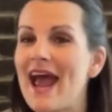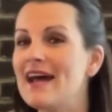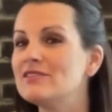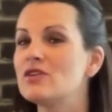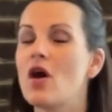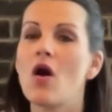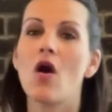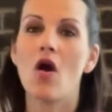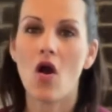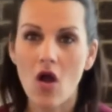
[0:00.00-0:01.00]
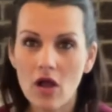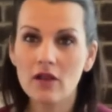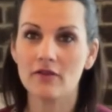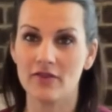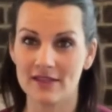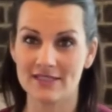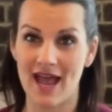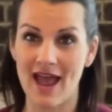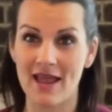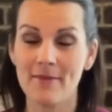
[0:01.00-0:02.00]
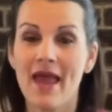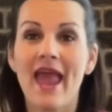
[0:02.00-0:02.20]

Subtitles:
asked all of the time,